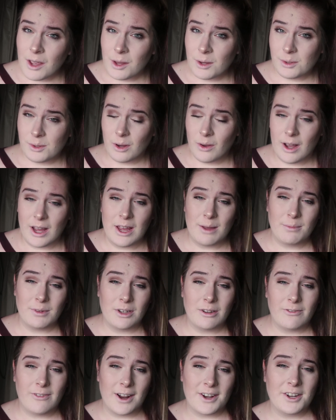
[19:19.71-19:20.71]
So I'm going
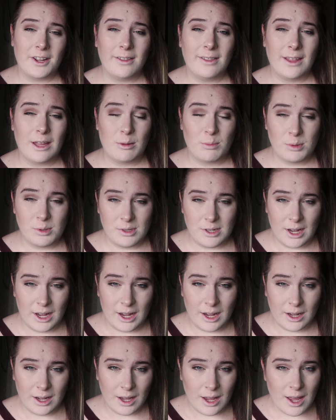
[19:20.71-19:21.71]
to find a
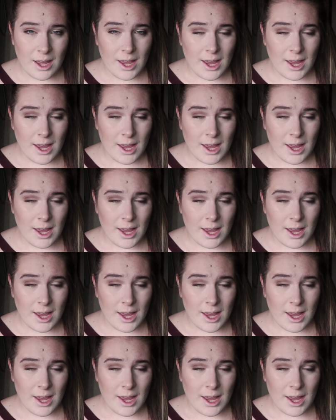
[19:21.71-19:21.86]
lipstick